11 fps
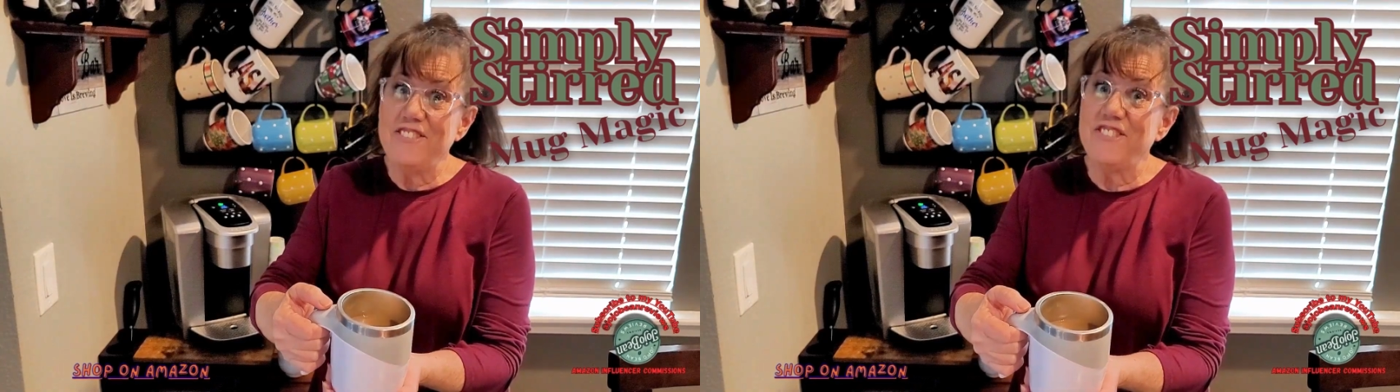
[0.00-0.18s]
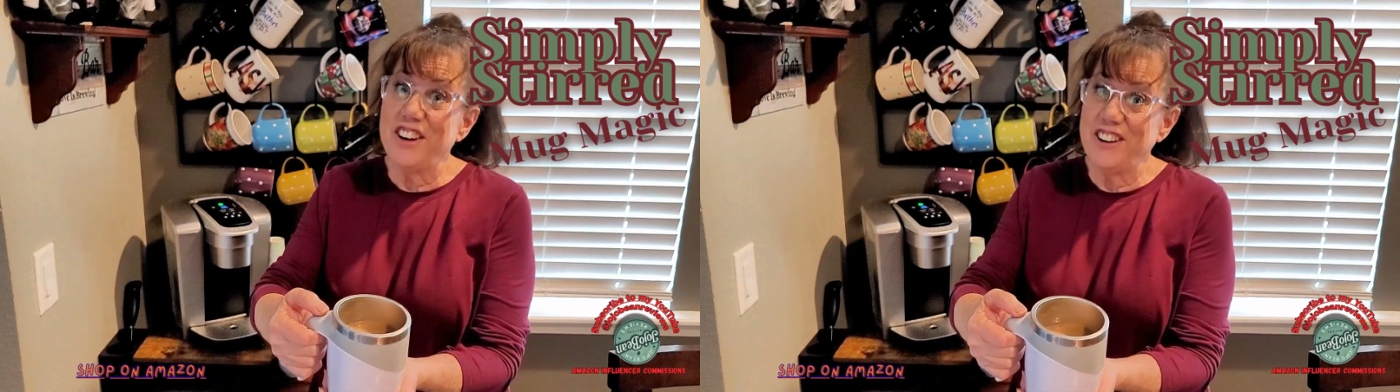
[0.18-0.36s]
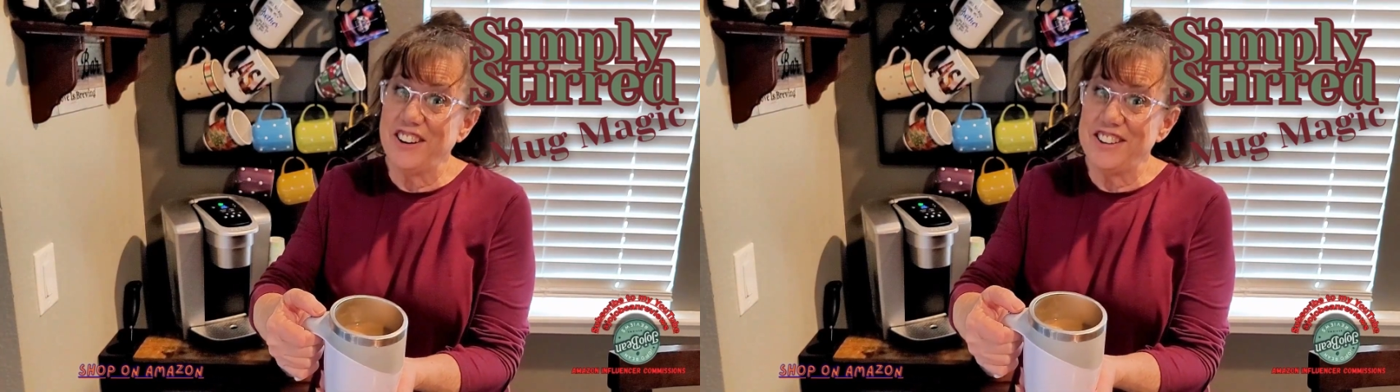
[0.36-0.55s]

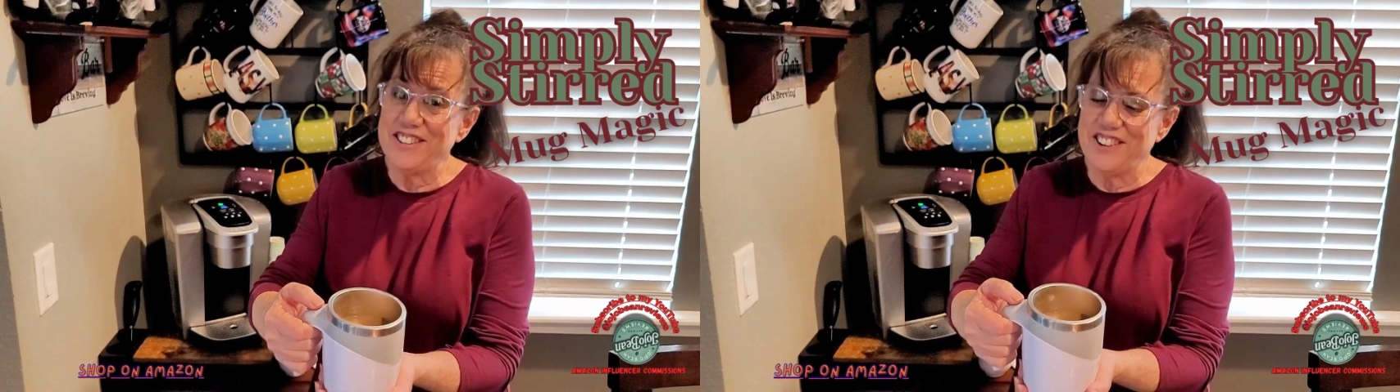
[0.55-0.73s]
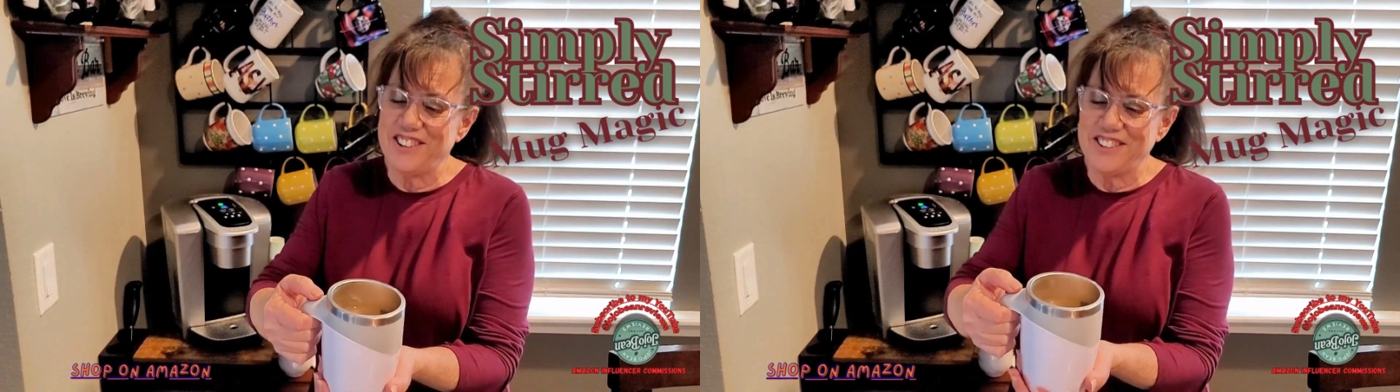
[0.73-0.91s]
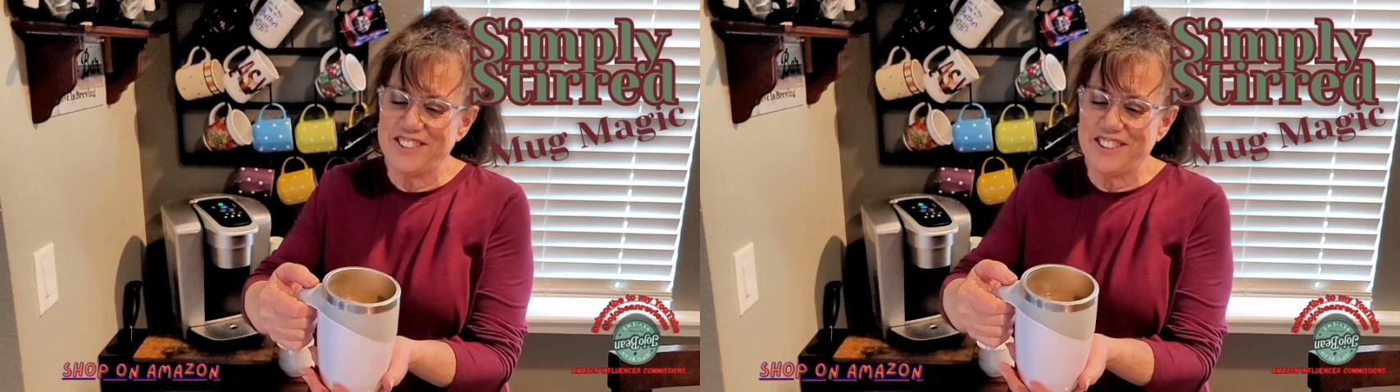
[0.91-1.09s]
Very
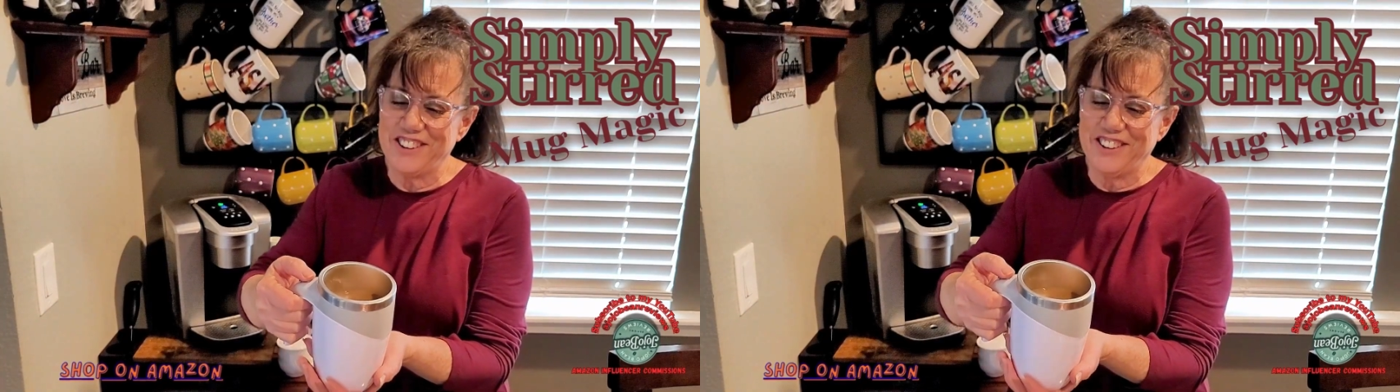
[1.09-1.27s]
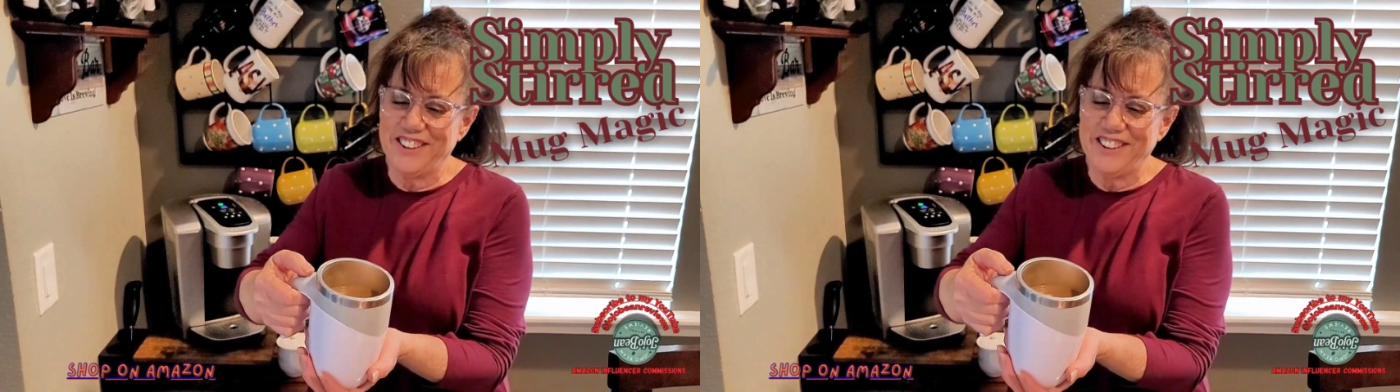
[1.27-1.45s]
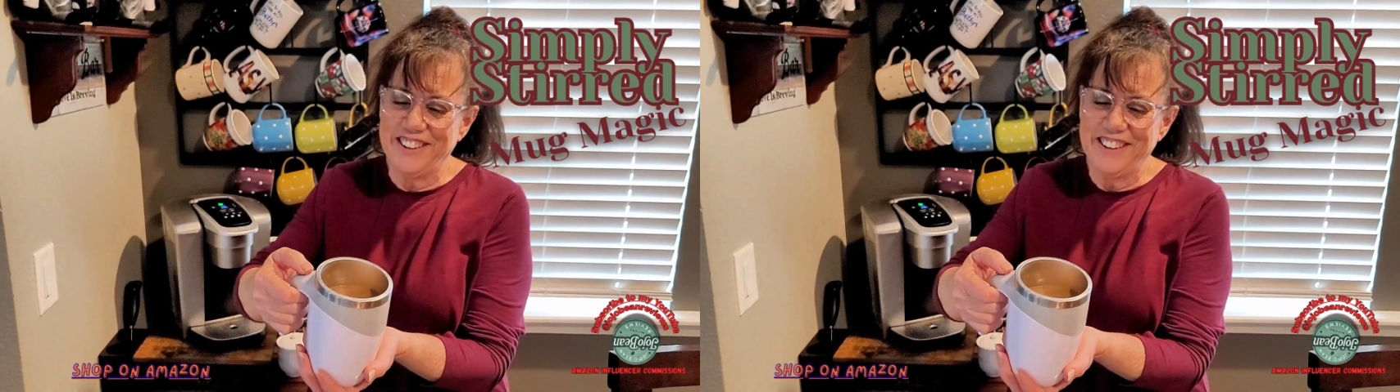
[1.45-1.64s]
strong
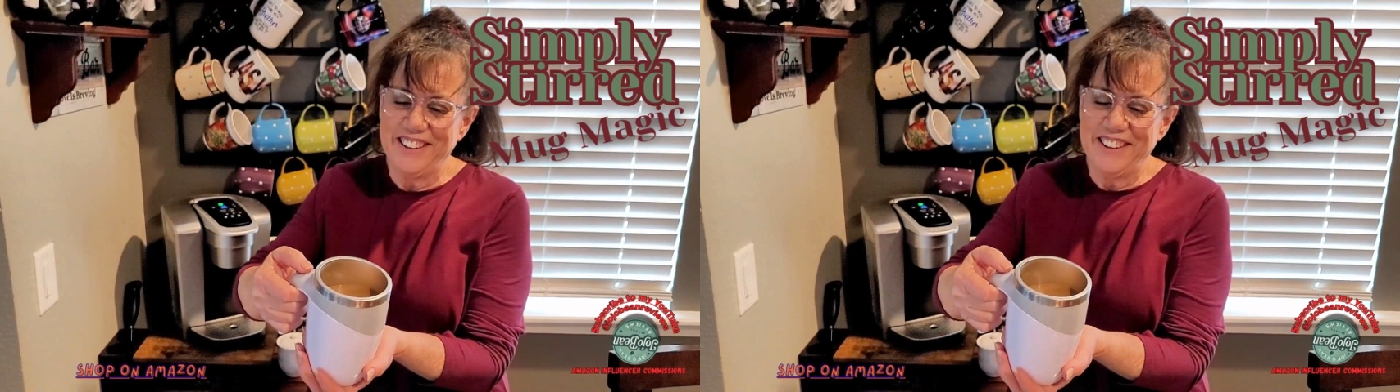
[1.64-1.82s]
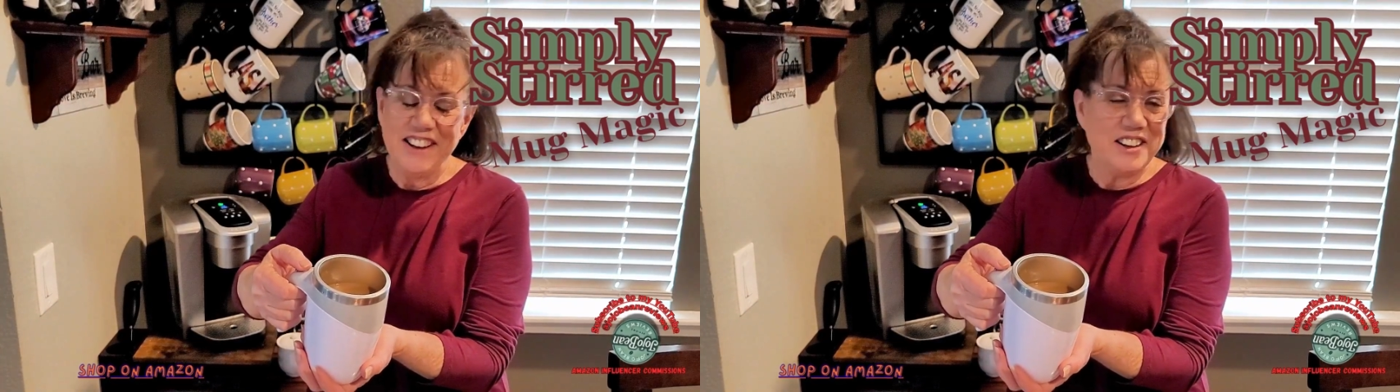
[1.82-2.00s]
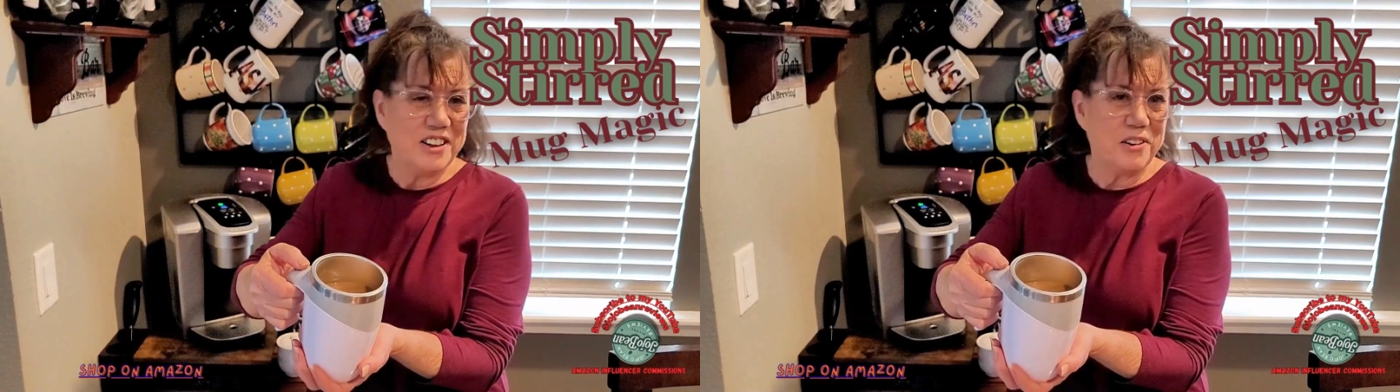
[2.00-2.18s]
stir.
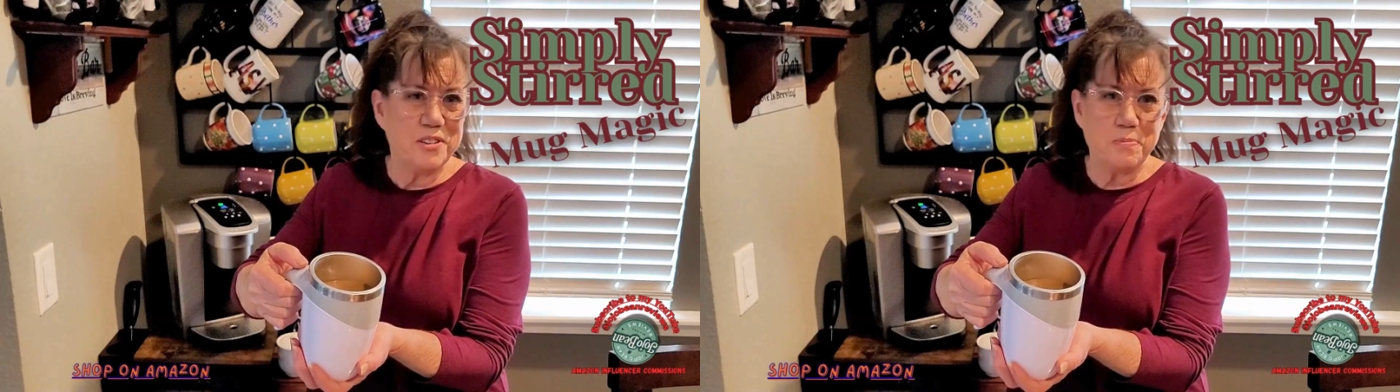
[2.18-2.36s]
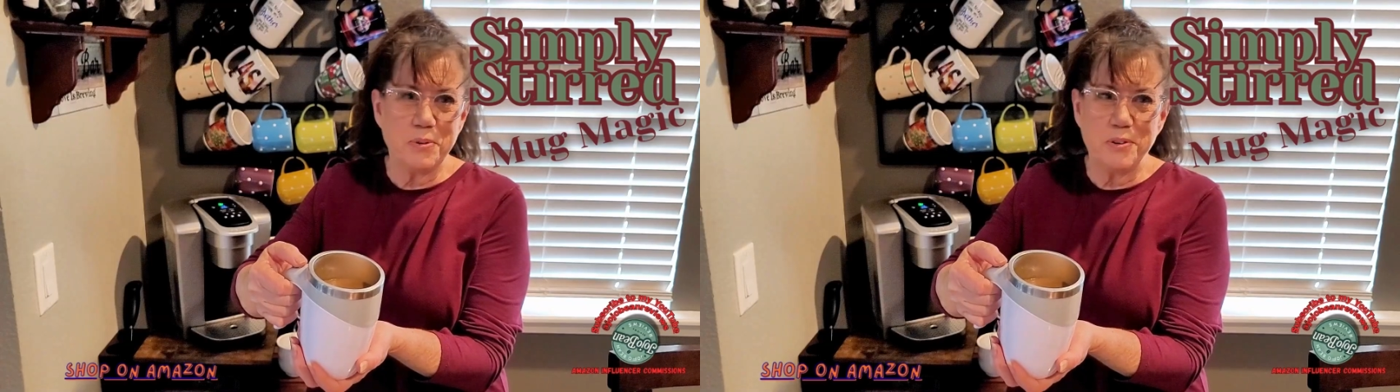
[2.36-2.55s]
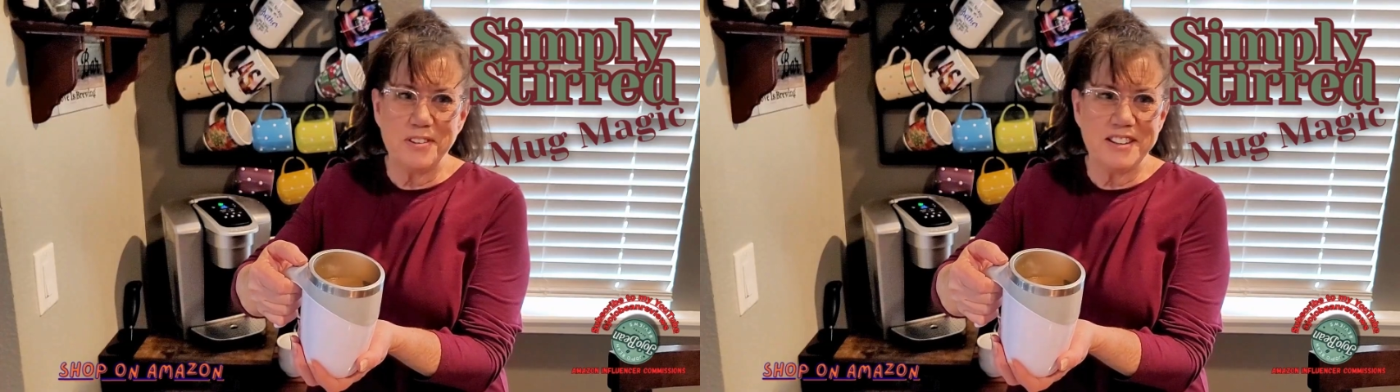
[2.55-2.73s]
No
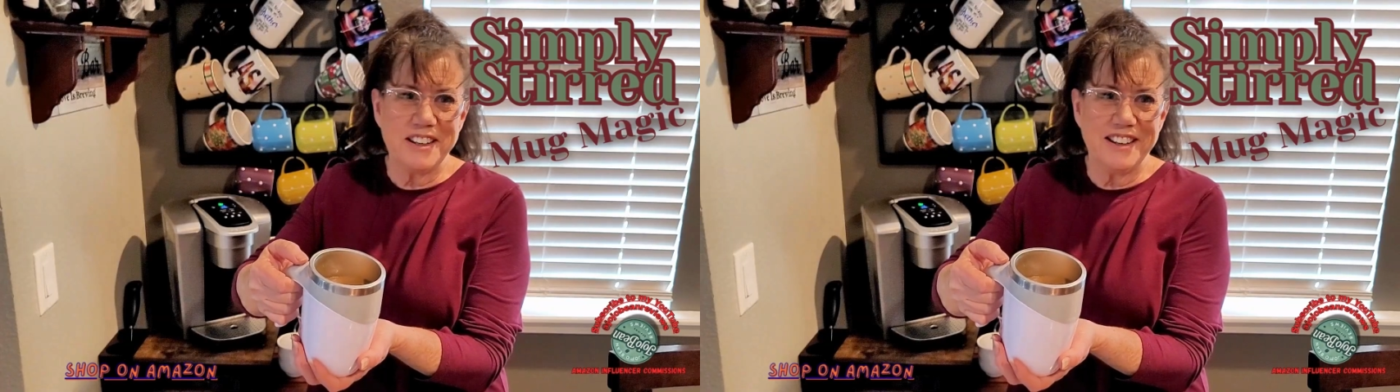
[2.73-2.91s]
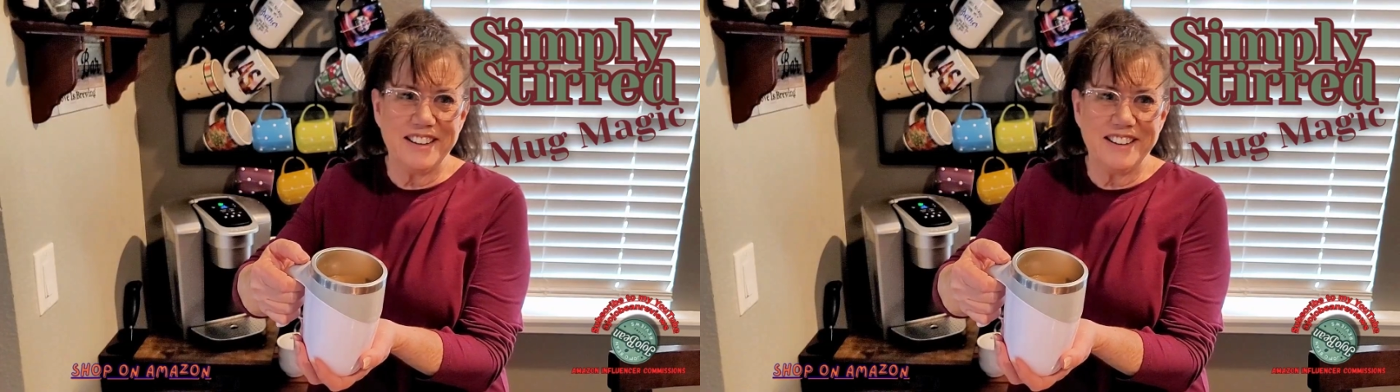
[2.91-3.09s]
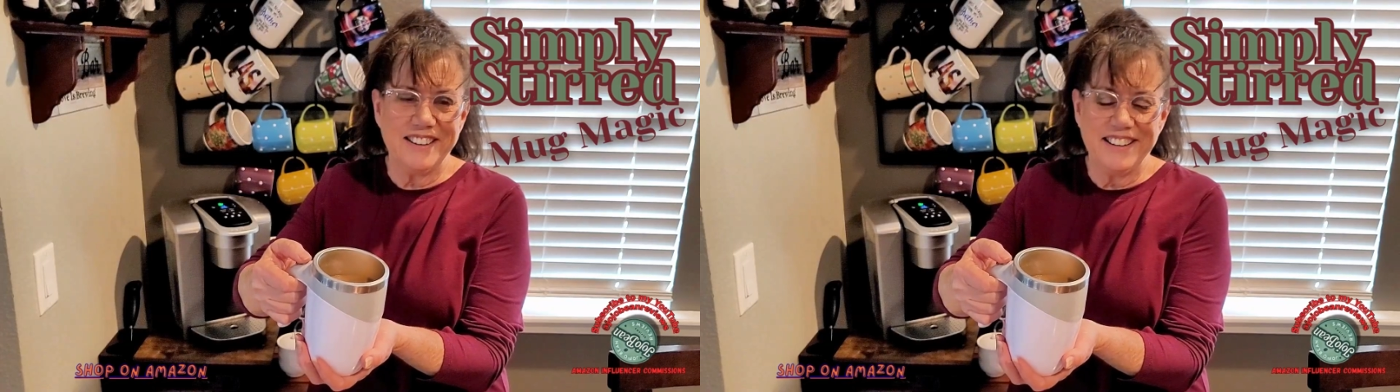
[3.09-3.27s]
spoons
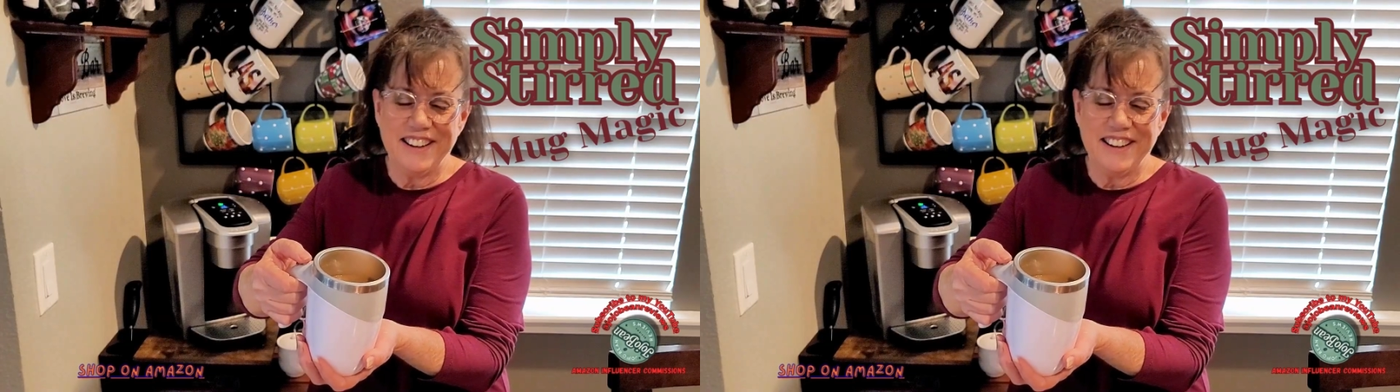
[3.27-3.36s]
needed.